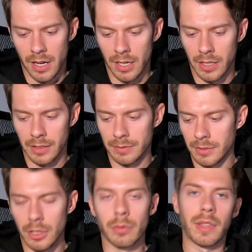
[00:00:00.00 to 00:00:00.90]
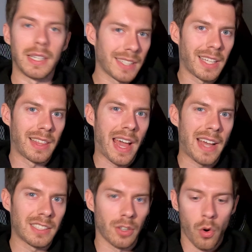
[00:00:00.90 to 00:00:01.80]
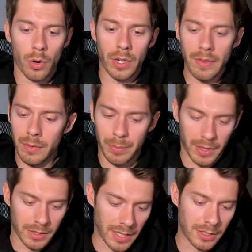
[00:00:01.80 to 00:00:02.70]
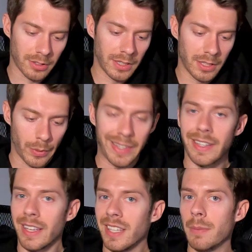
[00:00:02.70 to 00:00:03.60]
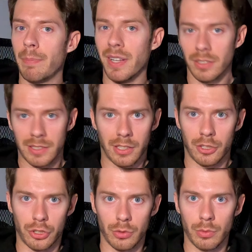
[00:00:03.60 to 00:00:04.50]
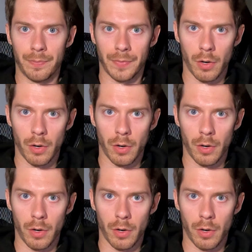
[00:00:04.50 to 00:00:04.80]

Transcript: things like that, or even potentially the way Nike builds the shoe